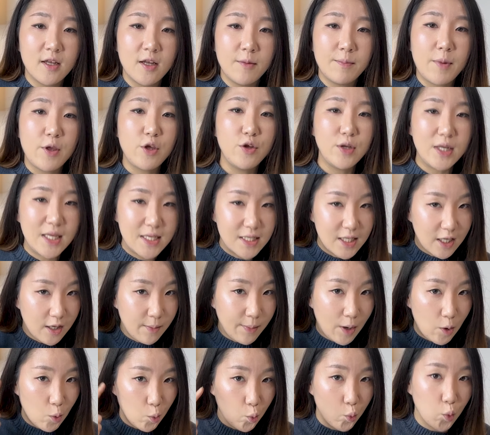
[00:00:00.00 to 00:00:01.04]
But you need to think
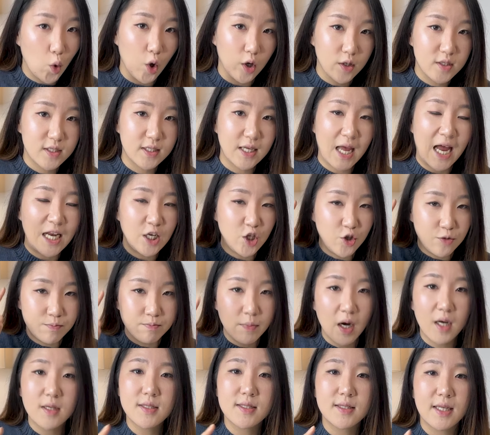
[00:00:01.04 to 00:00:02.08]
about what, and you
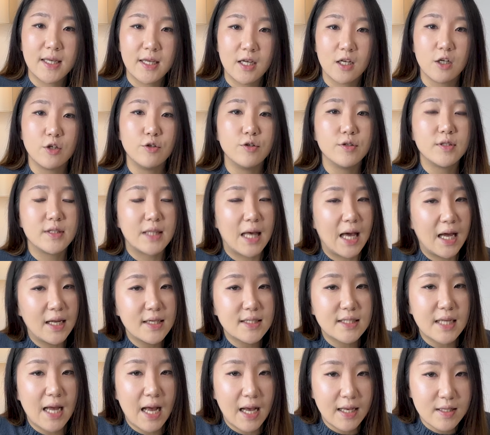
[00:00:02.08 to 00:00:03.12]
must include that
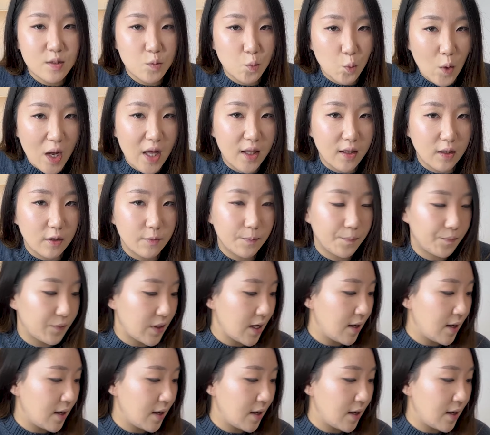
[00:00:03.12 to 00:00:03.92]
as well.